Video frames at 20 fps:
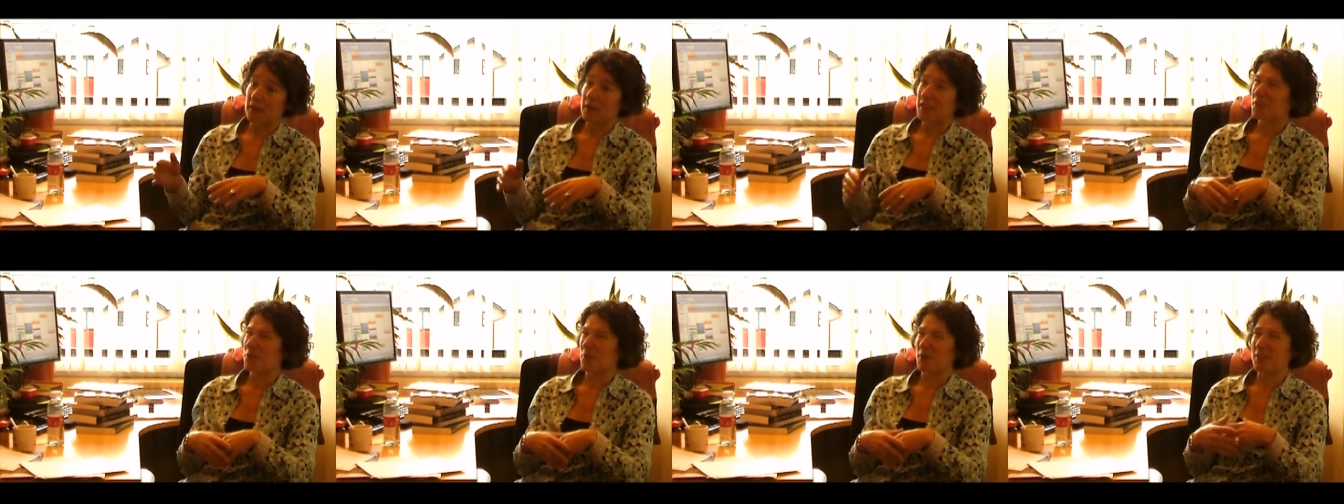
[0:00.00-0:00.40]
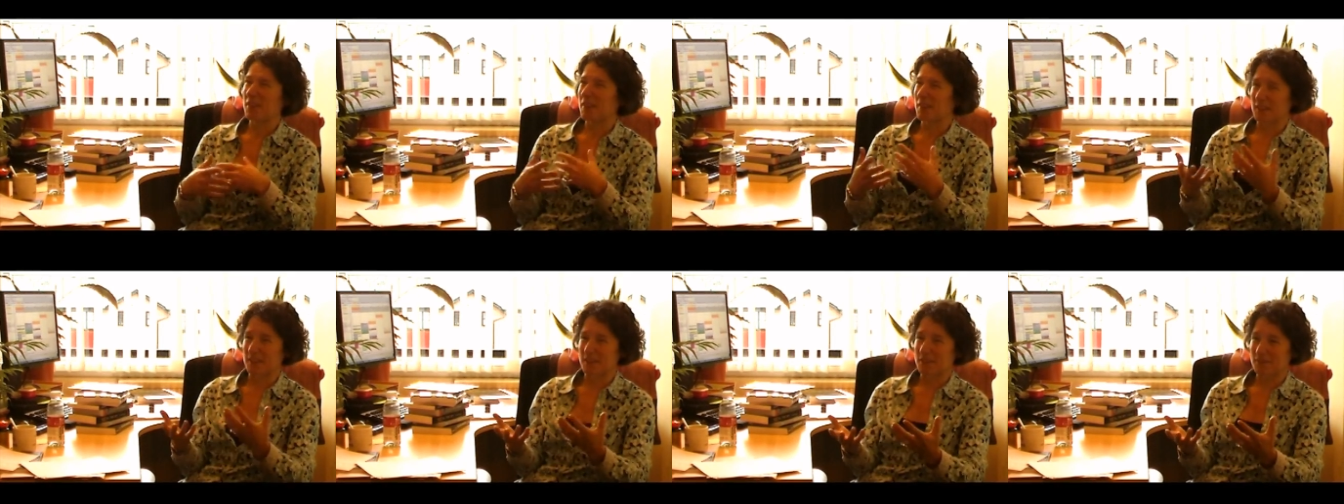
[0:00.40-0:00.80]
So I
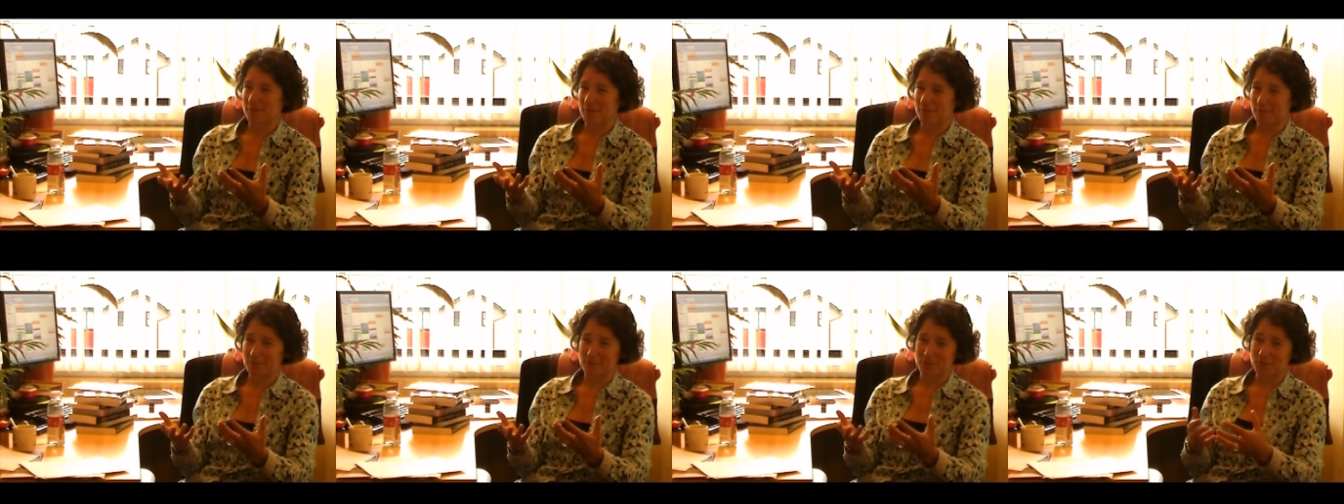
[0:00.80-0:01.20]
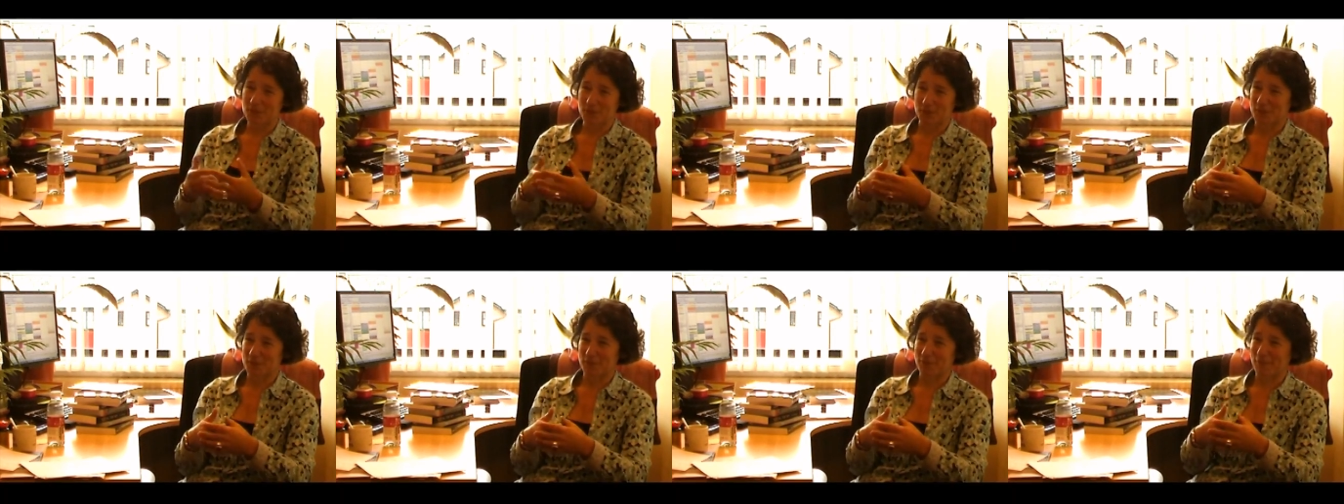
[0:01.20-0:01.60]
think that's
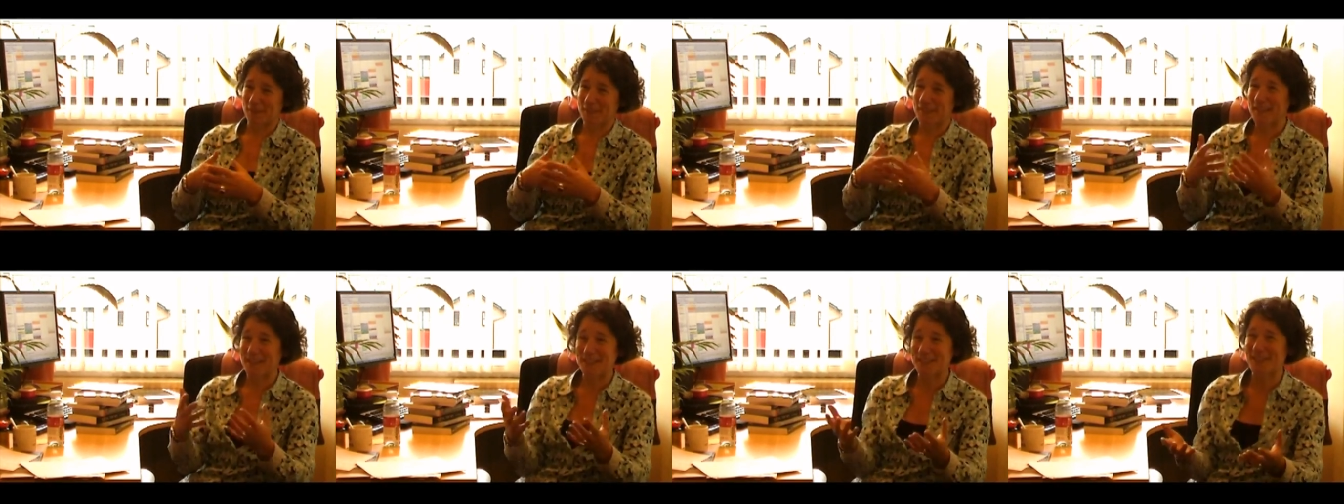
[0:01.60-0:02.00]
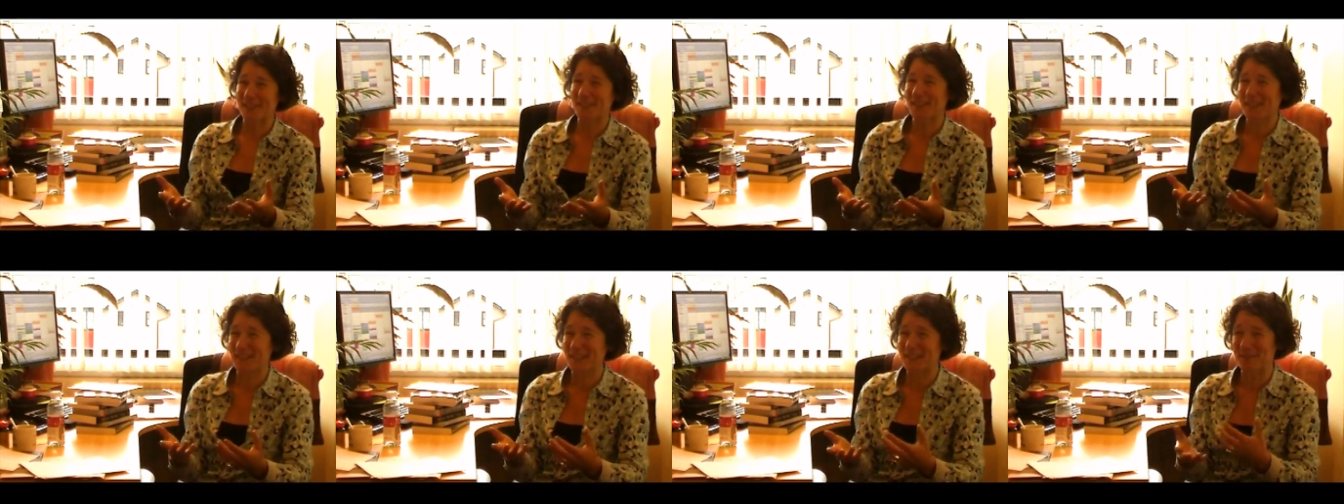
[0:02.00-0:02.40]
just a
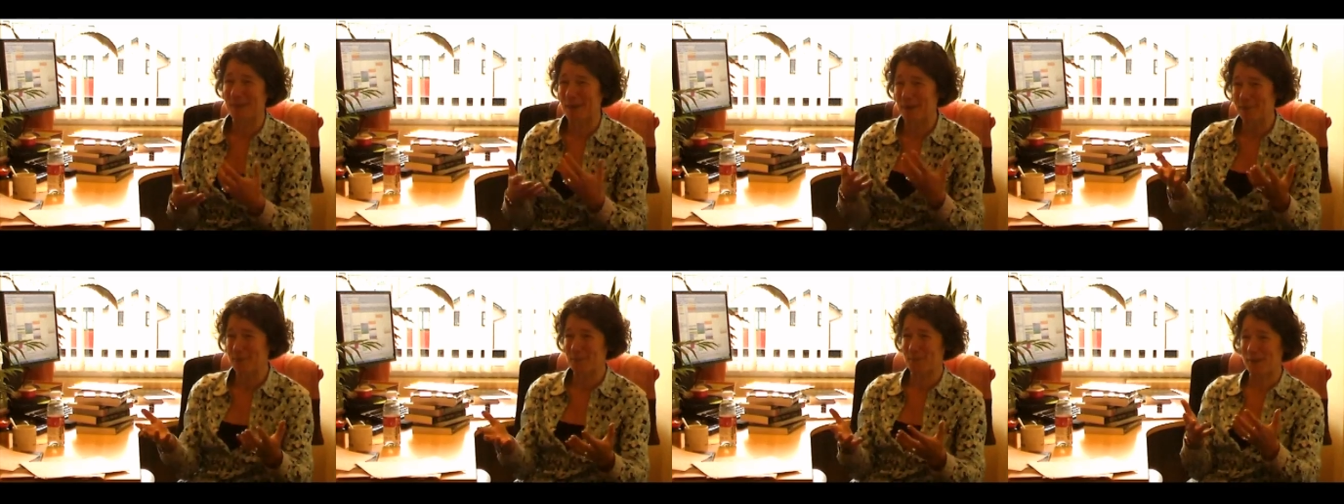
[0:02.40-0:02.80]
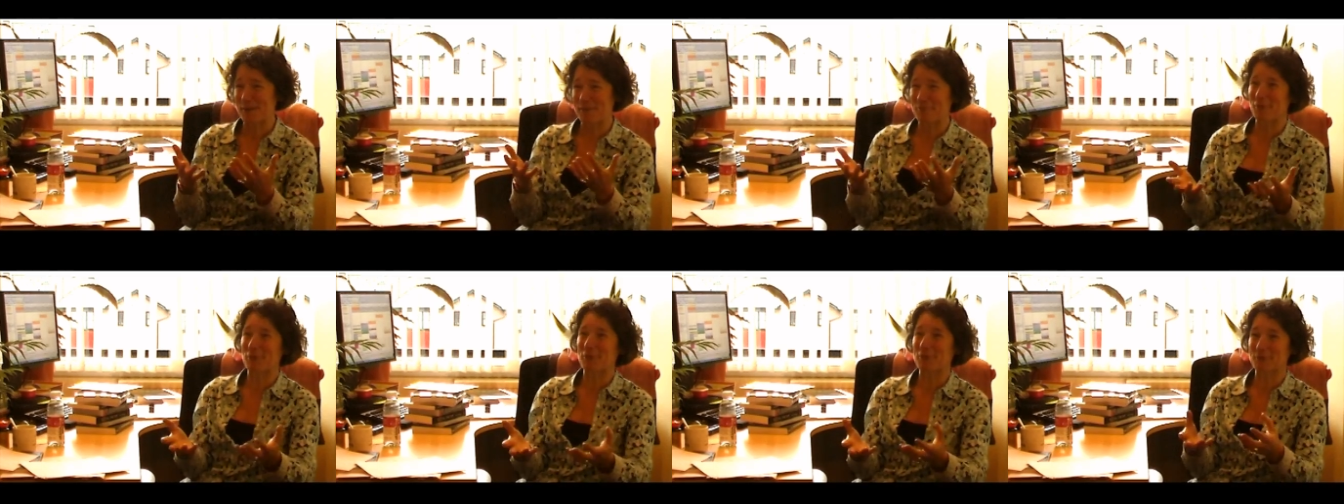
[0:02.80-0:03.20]
fantastic thing to be able to be
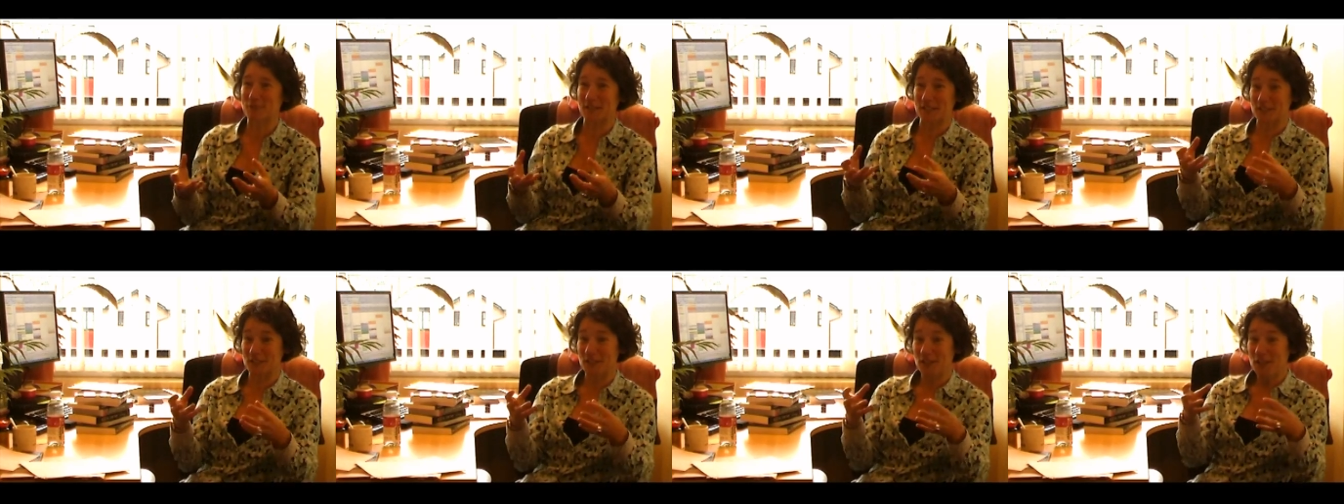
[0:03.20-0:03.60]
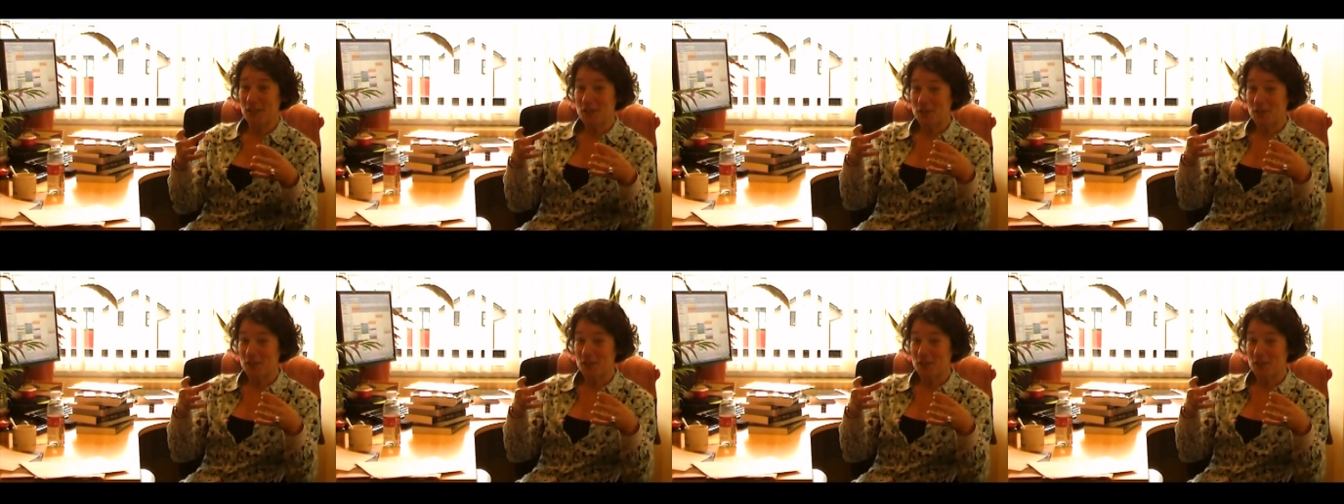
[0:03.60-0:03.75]
involved in,